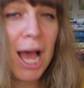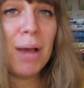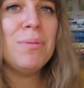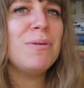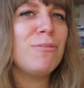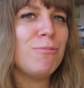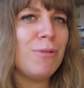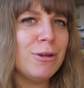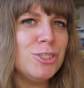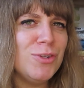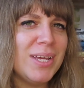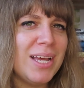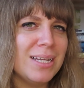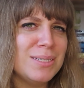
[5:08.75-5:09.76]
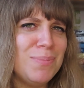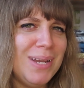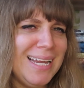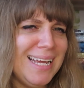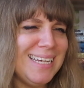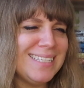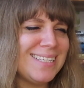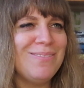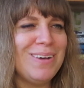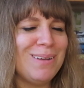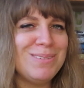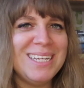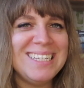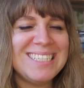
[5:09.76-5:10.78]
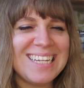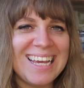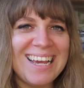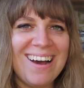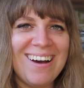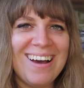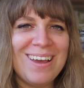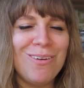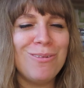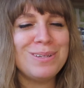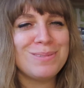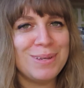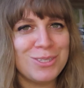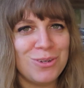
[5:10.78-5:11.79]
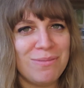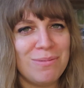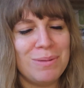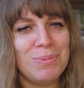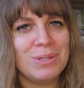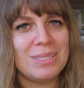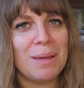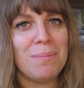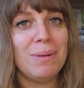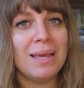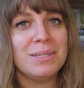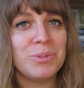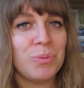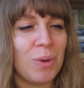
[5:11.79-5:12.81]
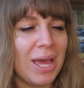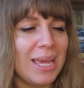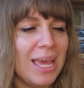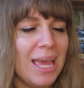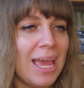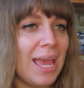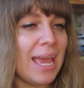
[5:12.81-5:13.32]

I'm a bit of a rotary cutter police. When I'm teaching, I always make sure everybody puts their blades away.